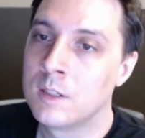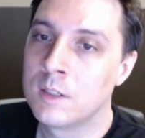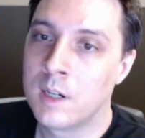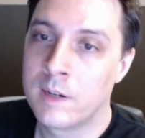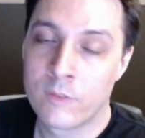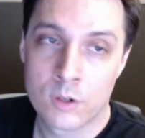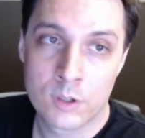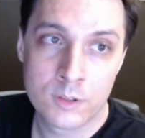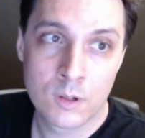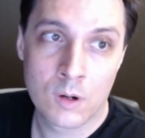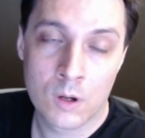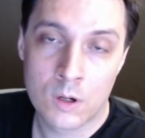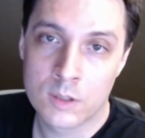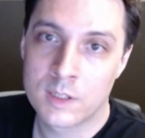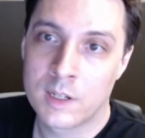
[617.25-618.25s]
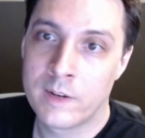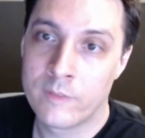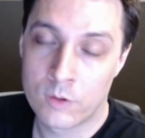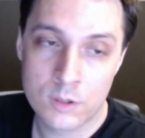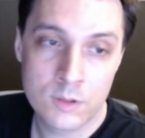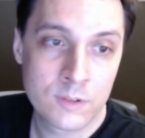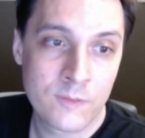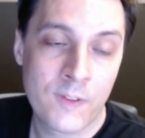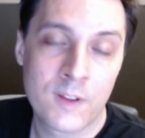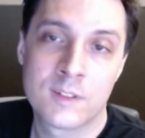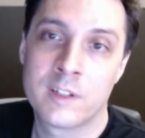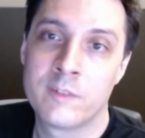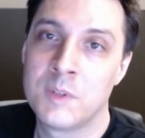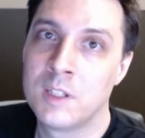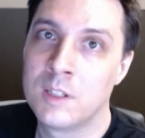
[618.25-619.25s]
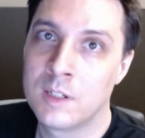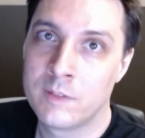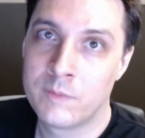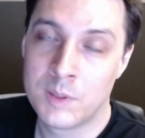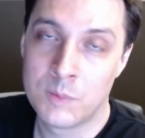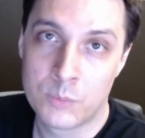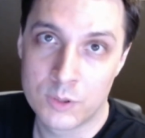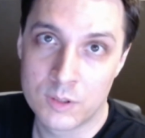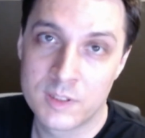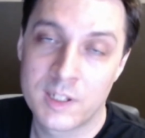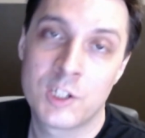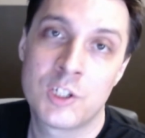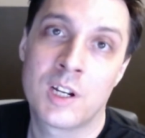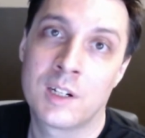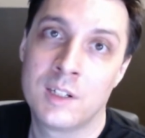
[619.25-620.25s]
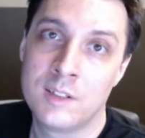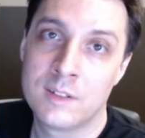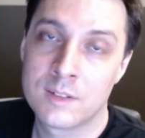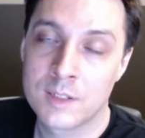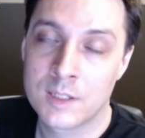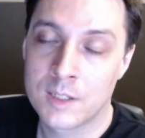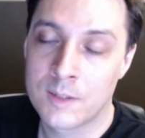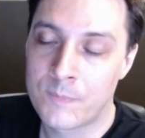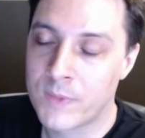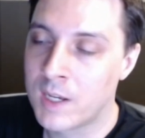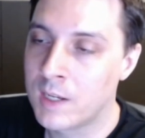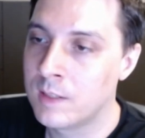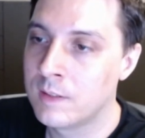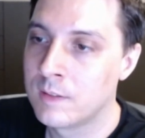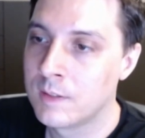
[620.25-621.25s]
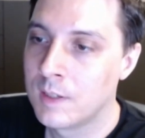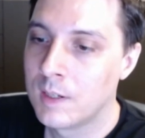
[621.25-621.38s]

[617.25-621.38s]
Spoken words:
I've learned a lot. I've learned the things I've been put on that checklist. And